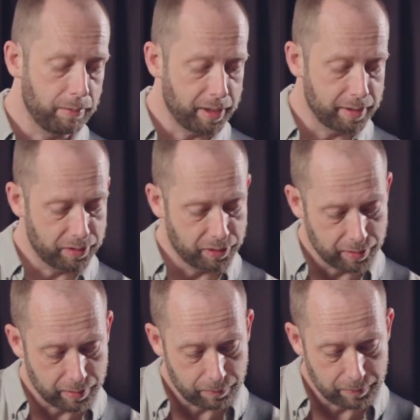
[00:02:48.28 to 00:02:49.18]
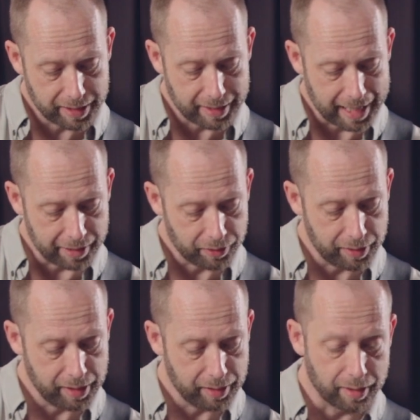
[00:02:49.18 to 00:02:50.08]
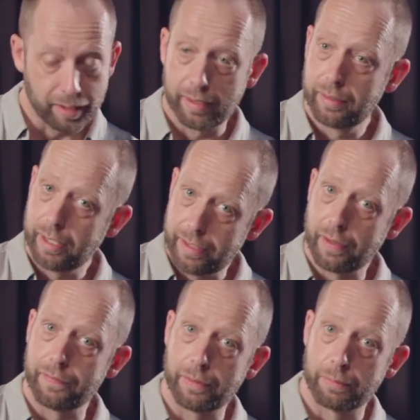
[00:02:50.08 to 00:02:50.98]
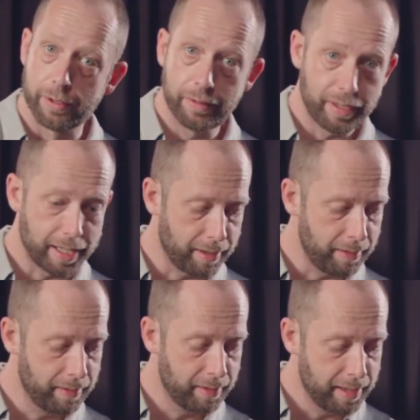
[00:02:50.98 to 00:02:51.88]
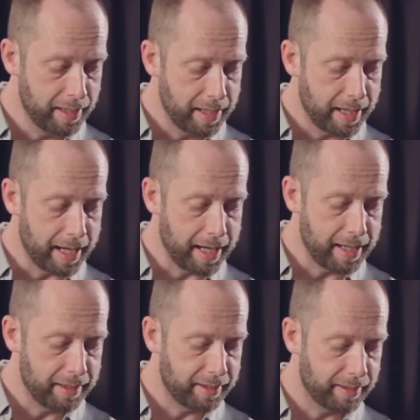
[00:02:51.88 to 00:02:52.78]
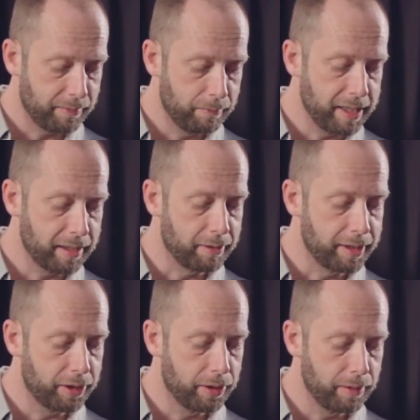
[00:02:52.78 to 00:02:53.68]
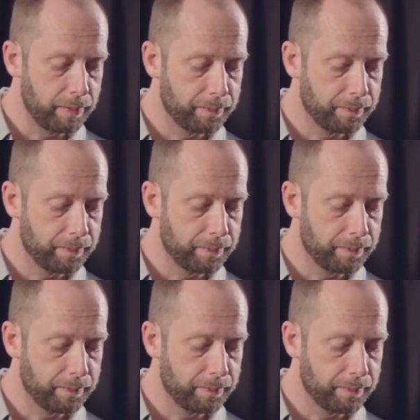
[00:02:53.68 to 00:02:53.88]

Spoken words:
we're going to do, we are actually going to leave off the root now, and we are going to,